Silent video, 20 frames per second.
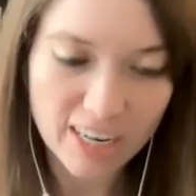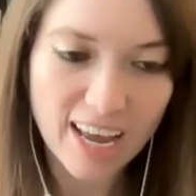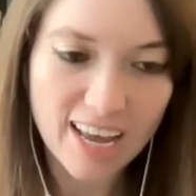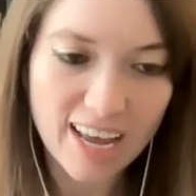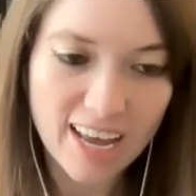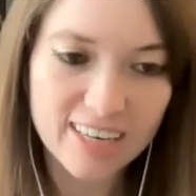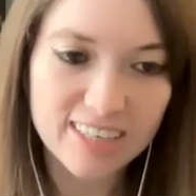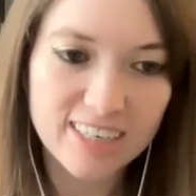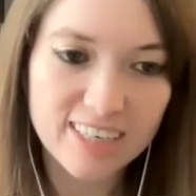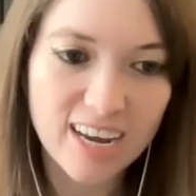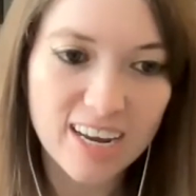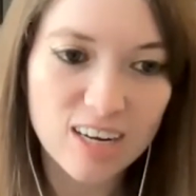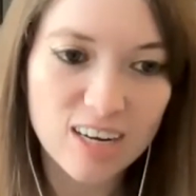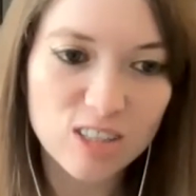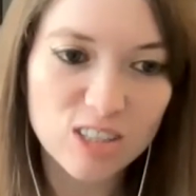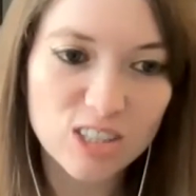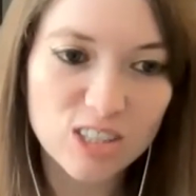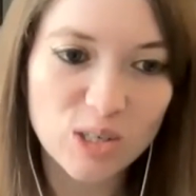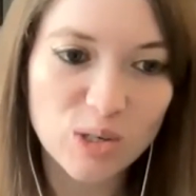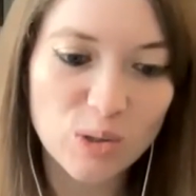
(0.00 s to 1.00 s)
And I
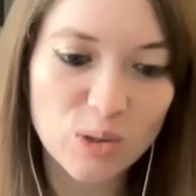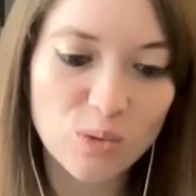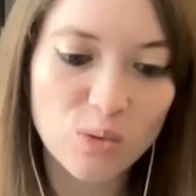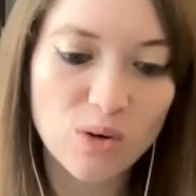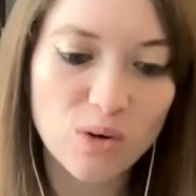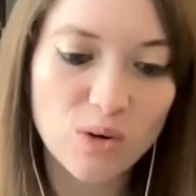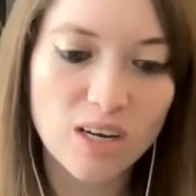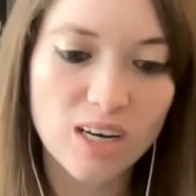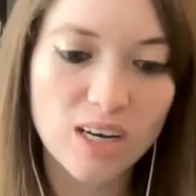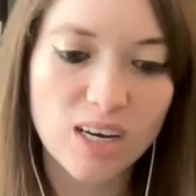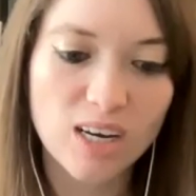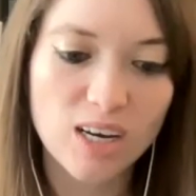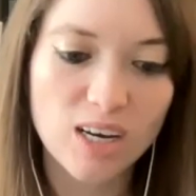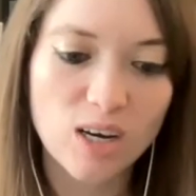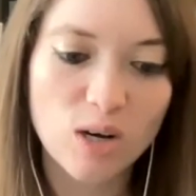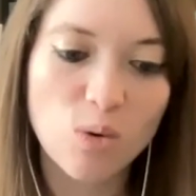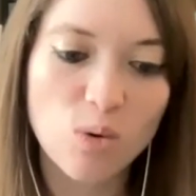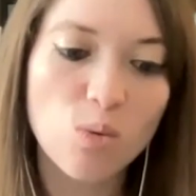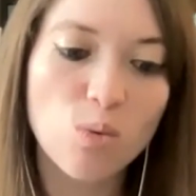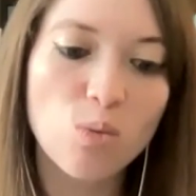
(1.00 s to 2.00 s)
also
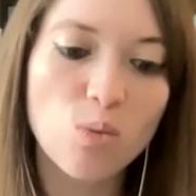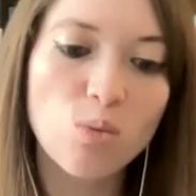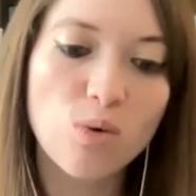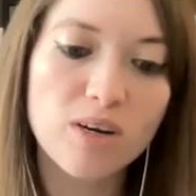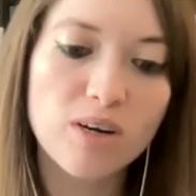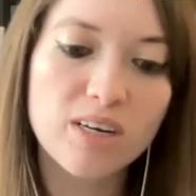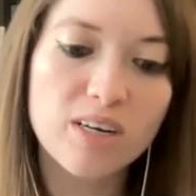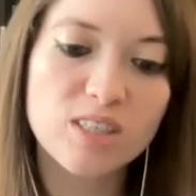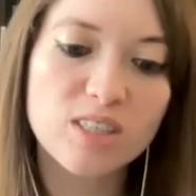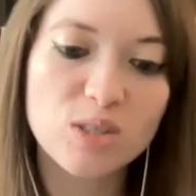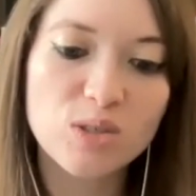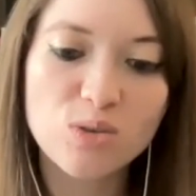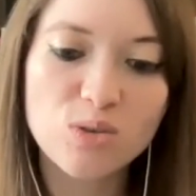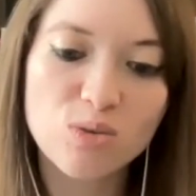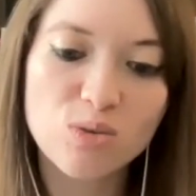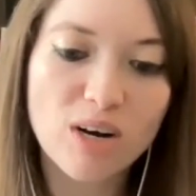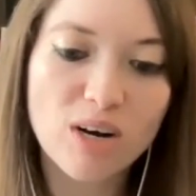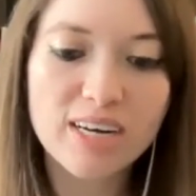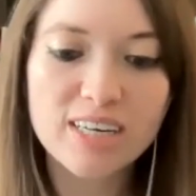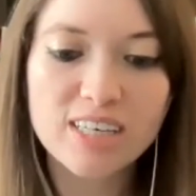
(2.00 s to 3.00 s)
wanted to
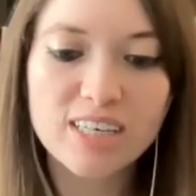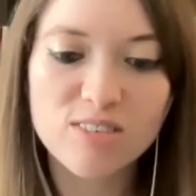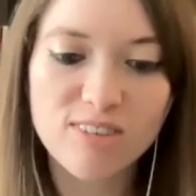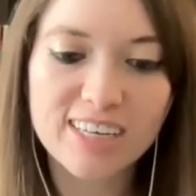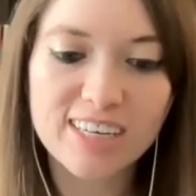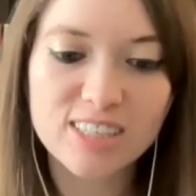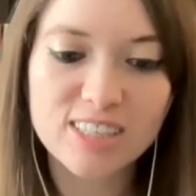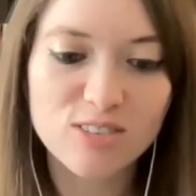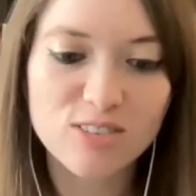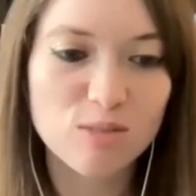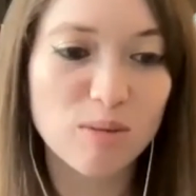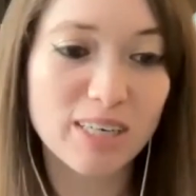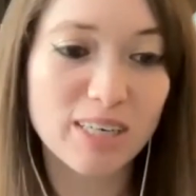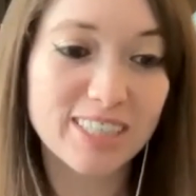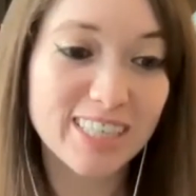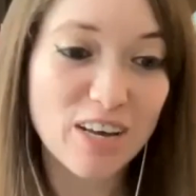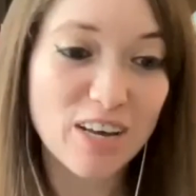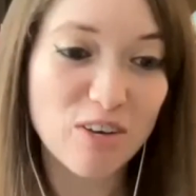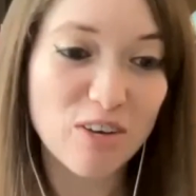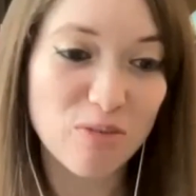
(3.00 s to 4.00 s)
find advice for
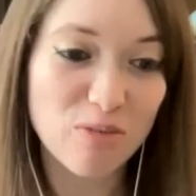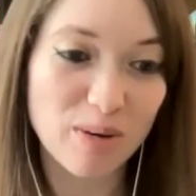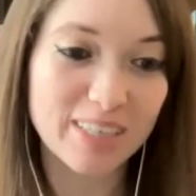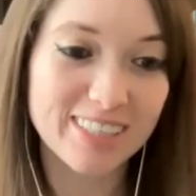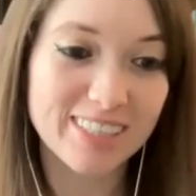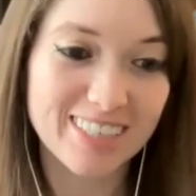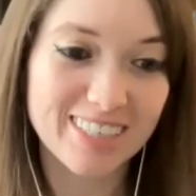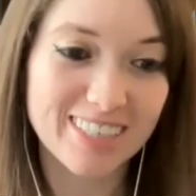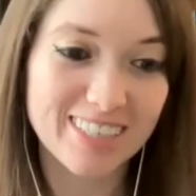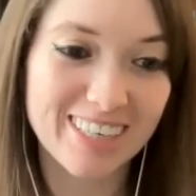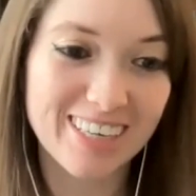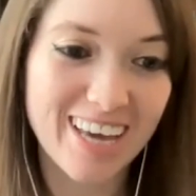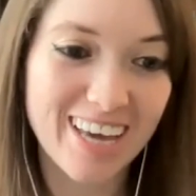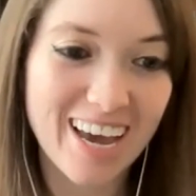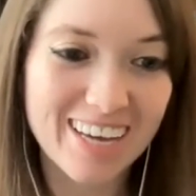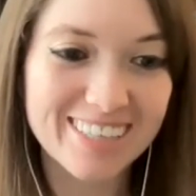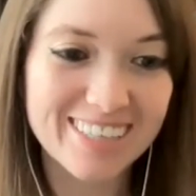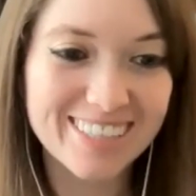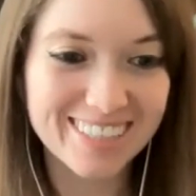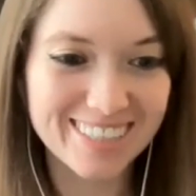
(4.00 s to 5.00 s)
myself, basically,
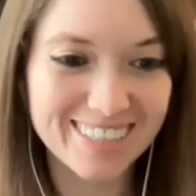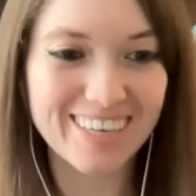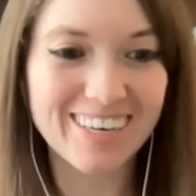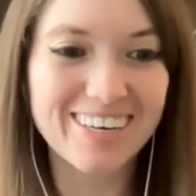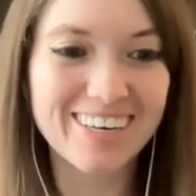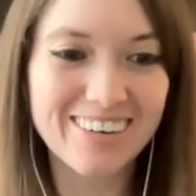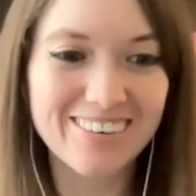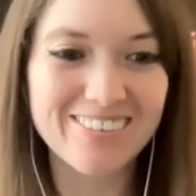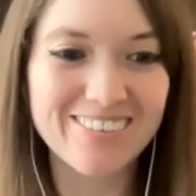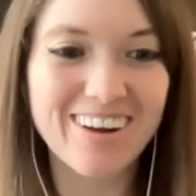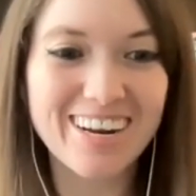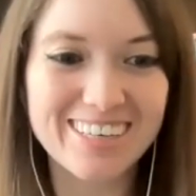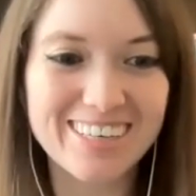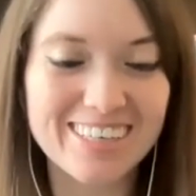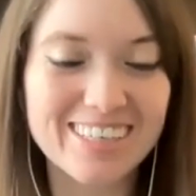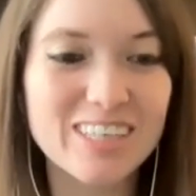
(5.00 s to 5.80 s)
as a writer.